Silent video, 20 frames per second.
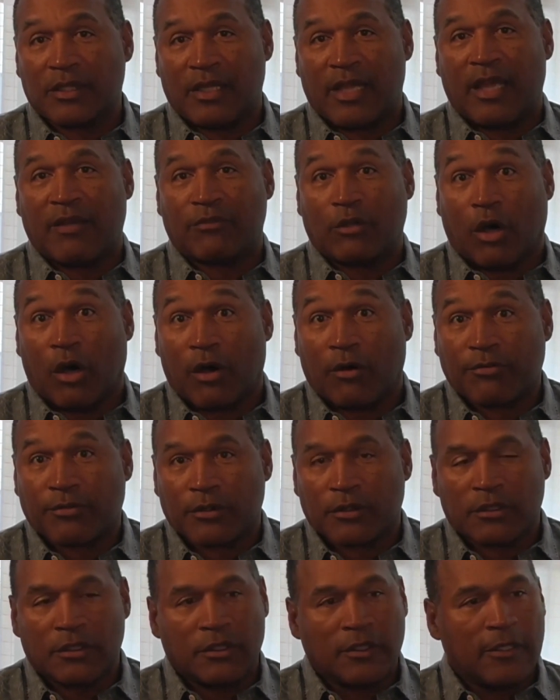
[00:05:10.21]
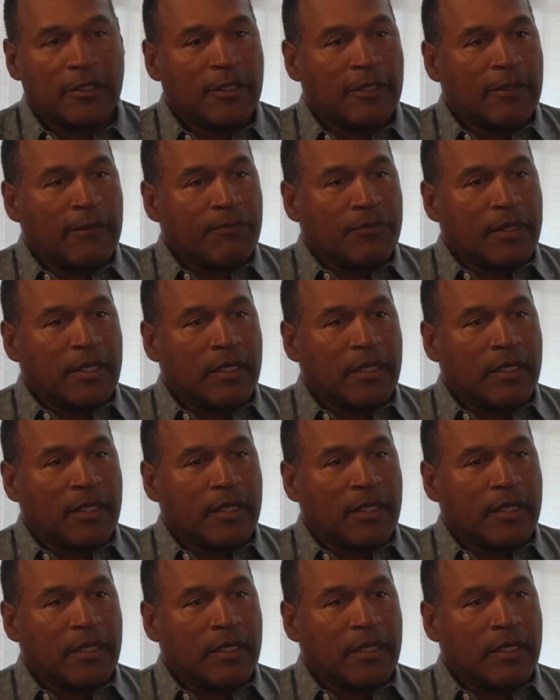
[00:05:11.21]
To stay updated with latest